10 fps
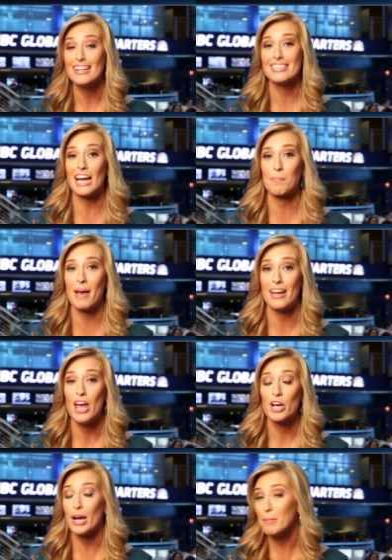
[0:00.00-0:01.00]
Tech Bet,
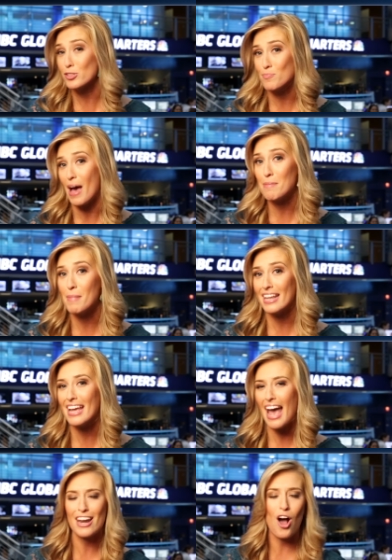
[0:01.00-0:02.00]
Cramer's Mad
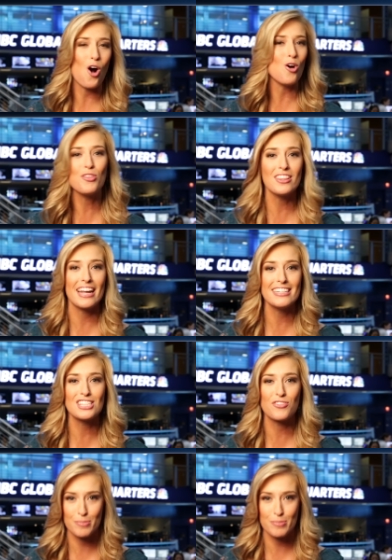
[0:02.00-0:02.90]
Money, and all the latest